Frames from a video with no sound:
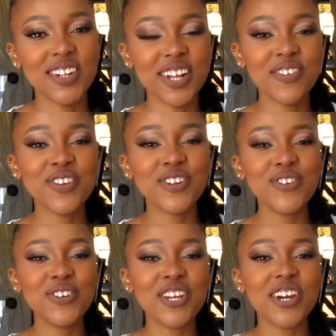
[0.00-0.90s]
If you're
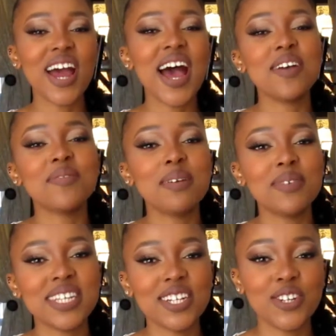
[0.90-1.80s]
new here, hi, my name is
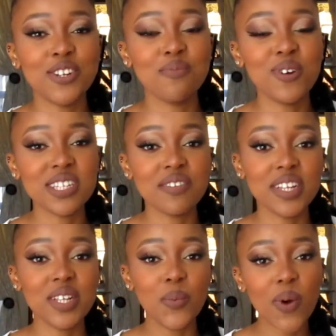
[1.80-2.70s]
Thato and you're most
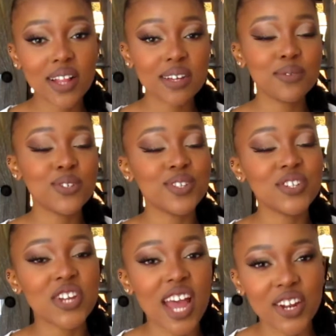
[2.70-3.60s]
definitely welcome to the
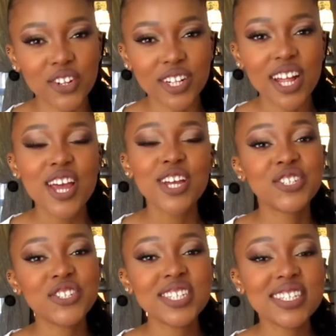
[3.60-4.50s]
channel.
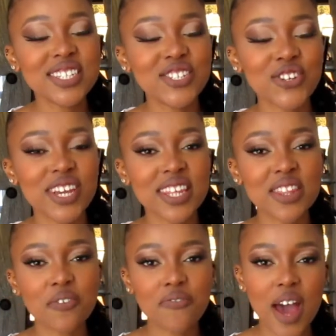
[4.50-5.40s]
Do consider joining
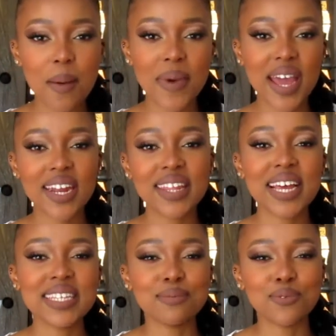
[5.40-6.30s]
the fam by hitting
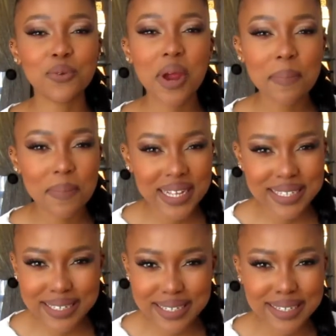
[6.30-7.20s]
that subscribe
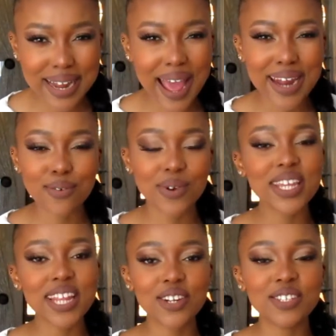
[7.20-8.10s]
button and ringing
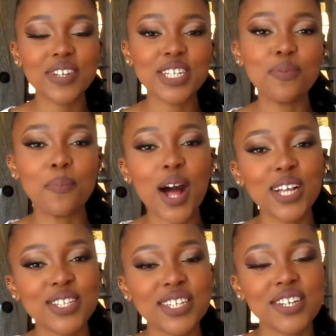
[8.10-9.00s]
that notification bell
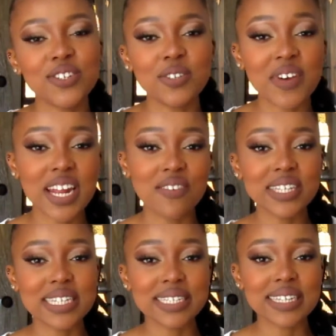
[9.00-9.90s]
so you get notified every
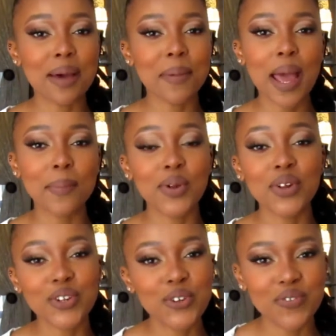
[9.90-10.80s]
single time I upload
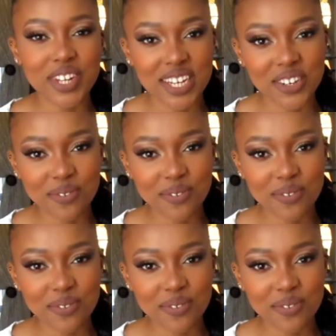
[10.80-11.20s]
a new video.